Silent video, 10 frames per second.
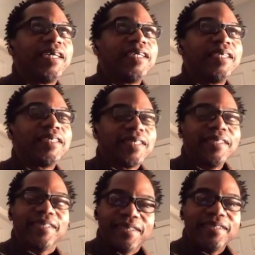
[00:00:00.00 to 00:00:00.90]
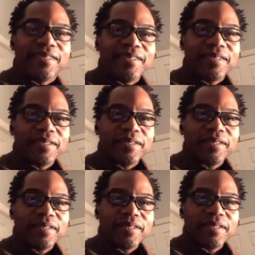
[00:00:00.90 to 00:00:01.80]
playing in your own style, correct?
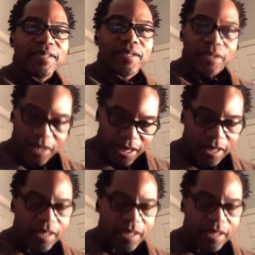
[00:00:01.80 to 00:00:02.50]
On